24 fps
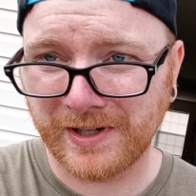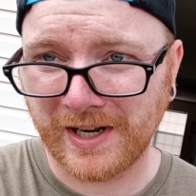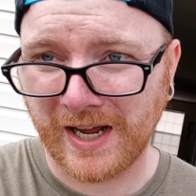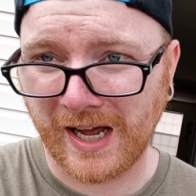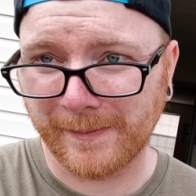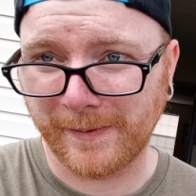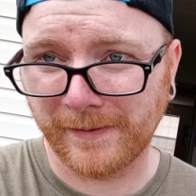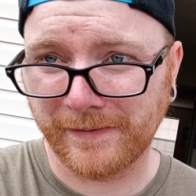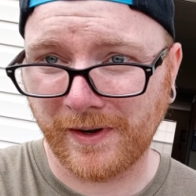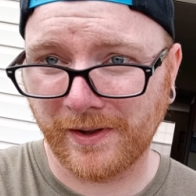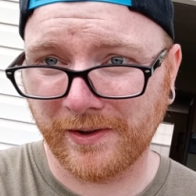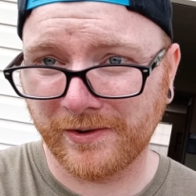
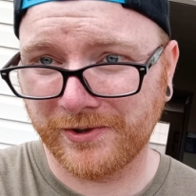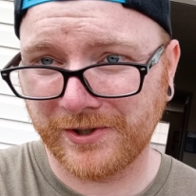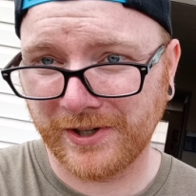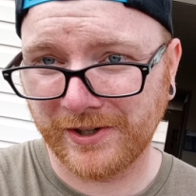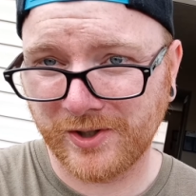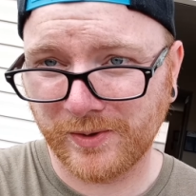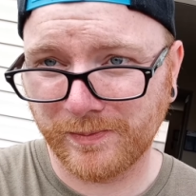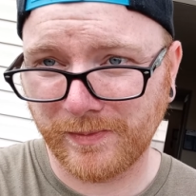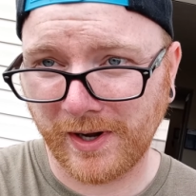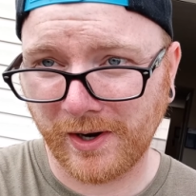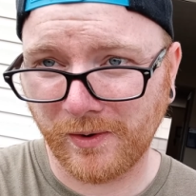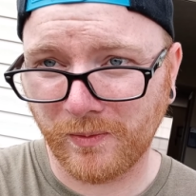Happy Father's
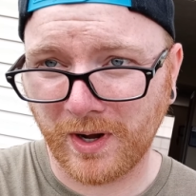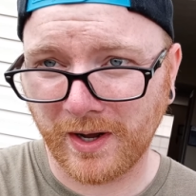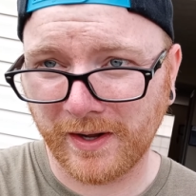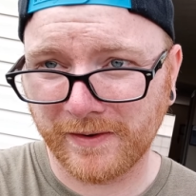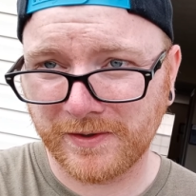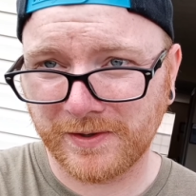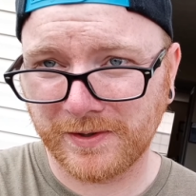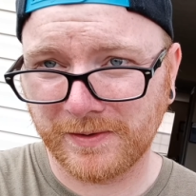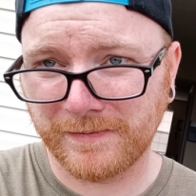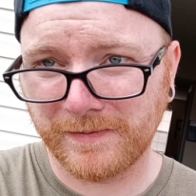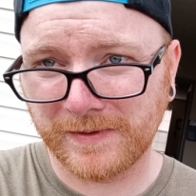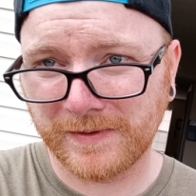Day to my
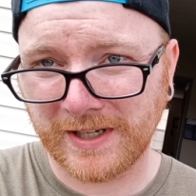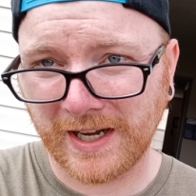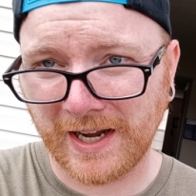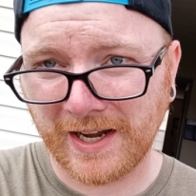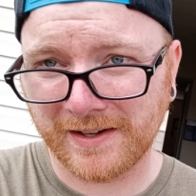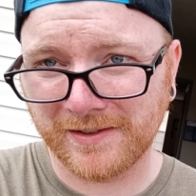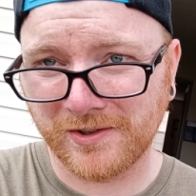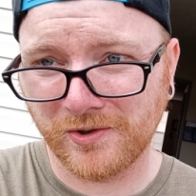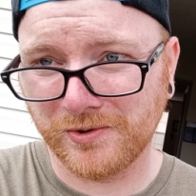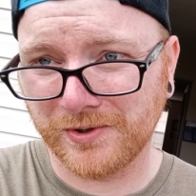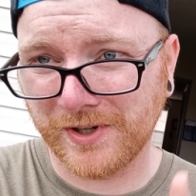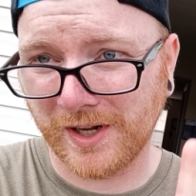wife's
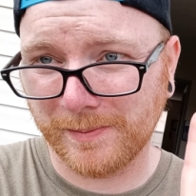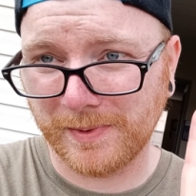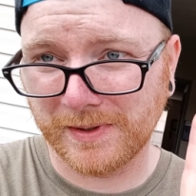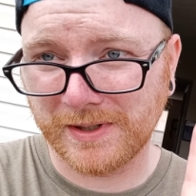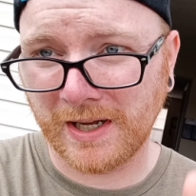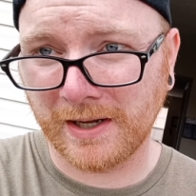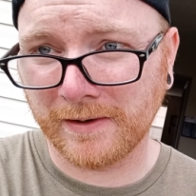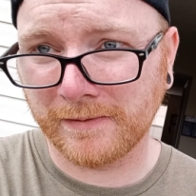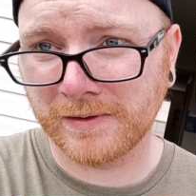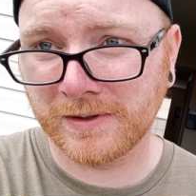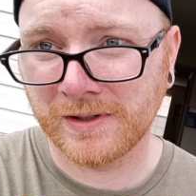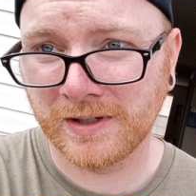dad, who's up in
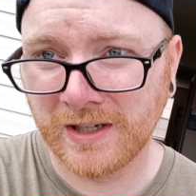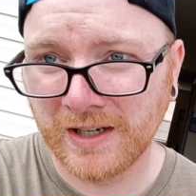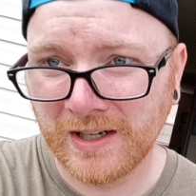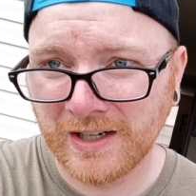heaven.